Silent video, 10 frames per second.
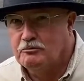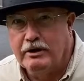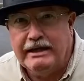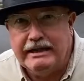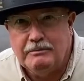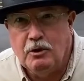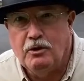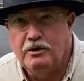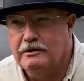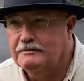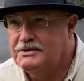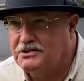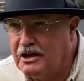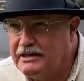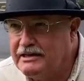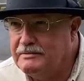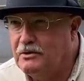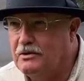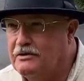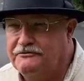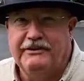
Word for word: reading more, studying more,